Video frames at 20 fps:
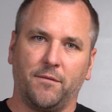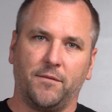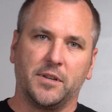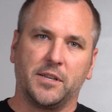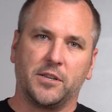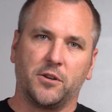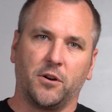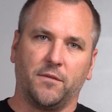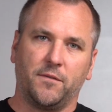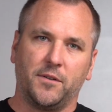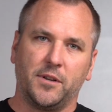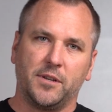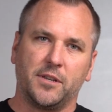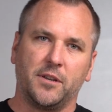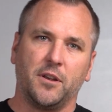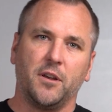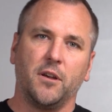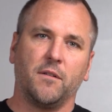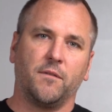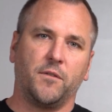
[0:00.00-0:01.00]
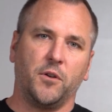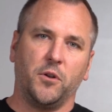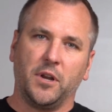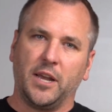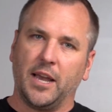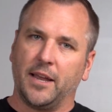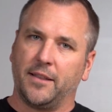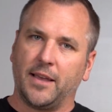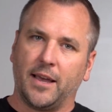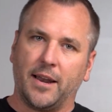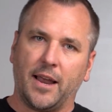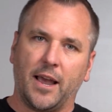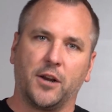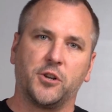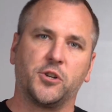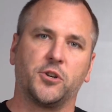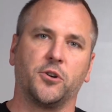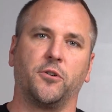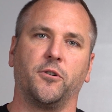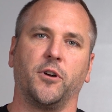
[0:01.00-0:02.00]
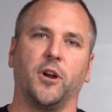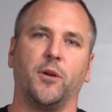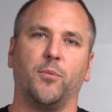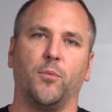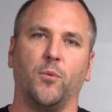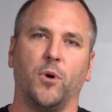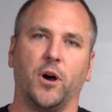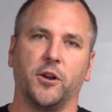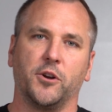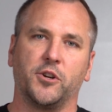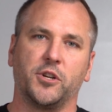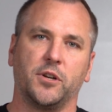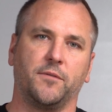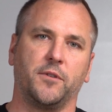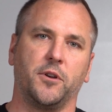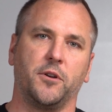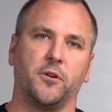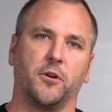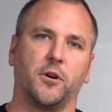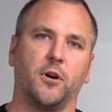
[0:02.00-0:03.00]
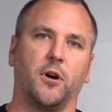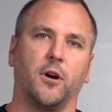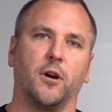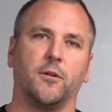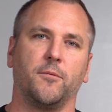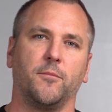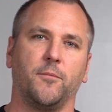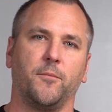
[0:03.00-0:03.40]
of a surface for you to get that extra grip while you're shifting your car.